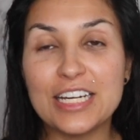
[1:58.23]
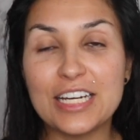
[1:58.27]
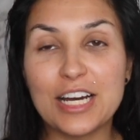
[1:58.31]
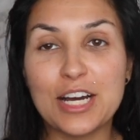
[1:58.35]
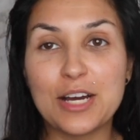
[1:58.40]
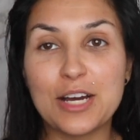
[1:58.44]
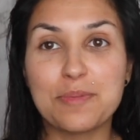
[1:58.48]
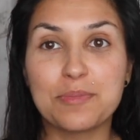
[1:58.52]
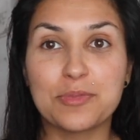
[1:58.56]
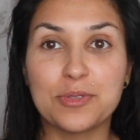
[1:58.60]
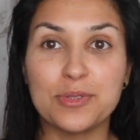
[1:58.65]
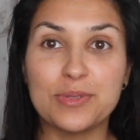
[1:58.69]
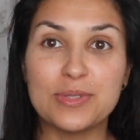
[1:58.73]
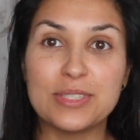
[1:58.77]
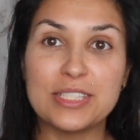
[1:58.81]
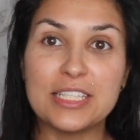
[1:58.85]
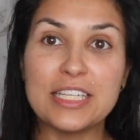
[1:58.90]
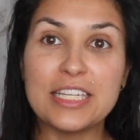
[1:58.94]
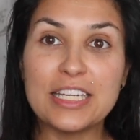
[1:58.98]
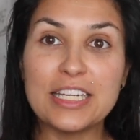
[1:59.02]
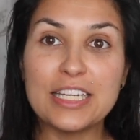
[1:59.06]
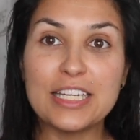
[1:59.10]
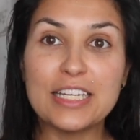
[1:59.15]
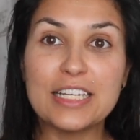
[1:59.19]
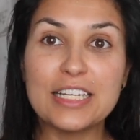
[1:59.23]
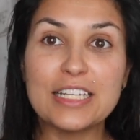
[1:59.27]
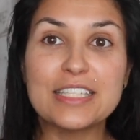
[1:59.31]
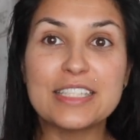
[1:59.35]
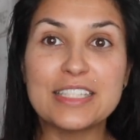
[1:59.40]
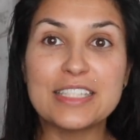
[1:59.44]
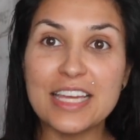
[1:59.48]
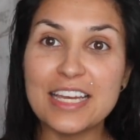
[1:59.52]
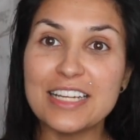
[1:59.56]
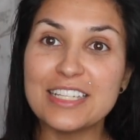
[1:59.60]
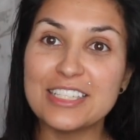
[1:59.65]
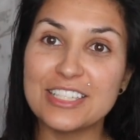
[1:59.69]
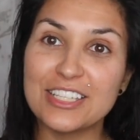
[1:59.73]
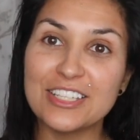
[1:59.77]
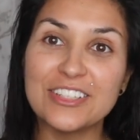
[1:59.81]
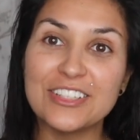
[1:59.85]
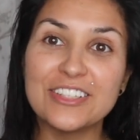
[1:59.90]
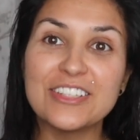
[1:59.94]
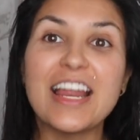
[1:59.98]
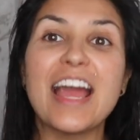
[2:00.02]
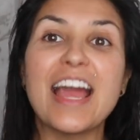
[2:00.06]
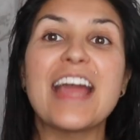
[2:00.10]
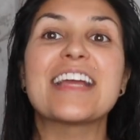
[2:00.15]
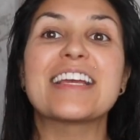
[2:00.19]
routine, stay
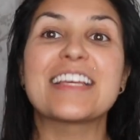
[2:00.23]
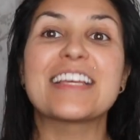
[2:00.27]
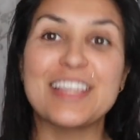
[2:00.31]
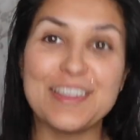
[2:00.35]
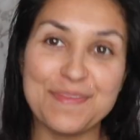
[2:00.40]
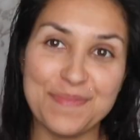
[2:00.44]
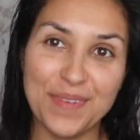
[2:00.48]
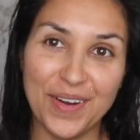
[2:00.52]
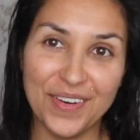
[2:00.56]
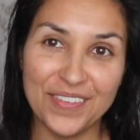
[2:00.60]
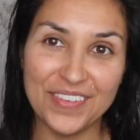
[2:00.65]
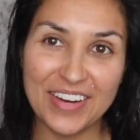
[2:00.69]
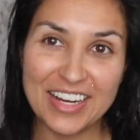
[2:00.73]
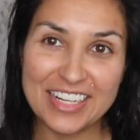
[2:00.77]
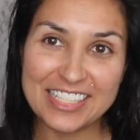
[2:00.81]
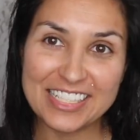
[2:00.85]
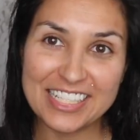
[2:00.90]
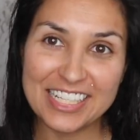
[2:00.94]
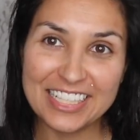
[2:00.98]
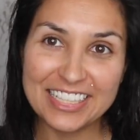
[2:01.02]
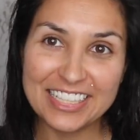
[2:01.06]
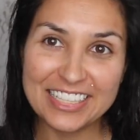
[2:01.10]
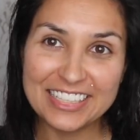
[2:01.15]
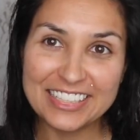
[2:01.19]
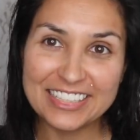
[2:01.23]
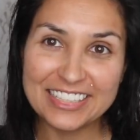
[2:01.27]
tuned and keep on watching.